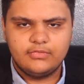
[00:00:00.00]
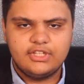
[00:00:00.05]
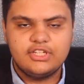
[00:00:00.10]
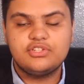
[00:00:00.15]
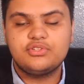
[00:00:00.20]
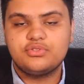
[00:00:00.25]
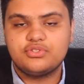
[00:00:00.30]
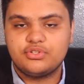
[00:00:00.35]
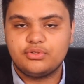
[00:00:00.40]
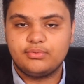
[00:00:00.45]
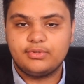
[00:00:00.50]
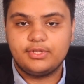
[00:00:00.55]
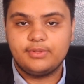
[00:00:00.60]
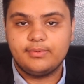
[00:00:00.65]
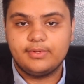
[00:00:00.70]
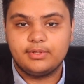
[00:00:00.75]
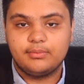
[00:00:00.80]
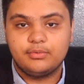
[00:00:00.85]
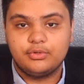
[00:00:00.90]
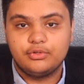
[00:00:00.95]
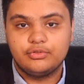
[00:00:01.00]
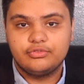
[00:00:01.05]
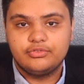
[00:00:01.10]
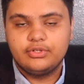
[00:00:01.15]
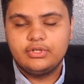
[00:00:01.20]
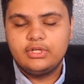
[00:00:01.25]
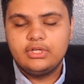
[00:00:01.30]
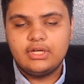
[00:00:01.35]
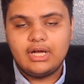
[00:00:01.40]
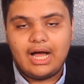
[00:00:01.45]
this was a really big move.
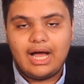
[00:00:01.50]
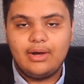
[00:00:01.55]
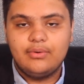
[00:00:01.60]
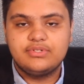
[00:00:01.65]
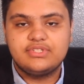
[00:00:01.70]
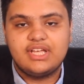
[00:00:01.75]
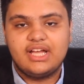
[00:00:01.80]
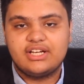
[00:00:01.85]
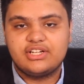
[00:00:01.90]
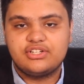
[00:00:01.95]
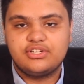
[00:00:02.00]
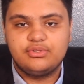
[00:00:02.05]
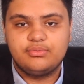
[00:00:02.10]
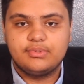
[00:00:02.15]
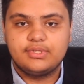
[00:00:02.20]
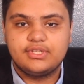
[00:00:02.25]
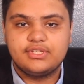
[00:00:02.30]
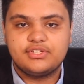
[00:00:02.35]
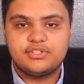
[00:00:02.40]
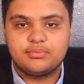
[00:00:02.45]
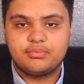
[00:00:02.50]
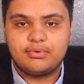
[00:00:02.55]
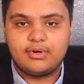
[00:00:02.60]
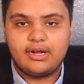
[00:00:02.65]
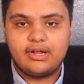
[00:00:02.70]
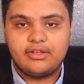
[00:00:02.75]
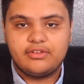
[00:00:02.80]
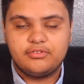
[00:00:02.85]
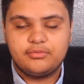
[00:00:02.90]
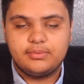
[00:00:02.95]
I was actually really
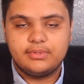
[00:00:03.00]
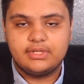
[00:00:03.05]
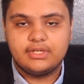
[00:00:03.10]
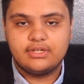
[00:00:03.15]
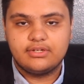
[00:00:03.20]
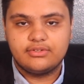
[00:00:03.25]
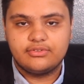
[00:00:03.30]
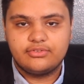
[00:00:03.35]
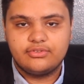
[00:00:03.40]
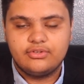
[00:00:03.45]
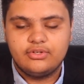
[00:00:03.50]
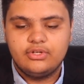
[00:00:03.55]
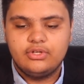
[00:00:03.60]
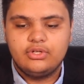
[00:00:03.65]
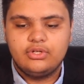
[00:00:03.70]
surprised because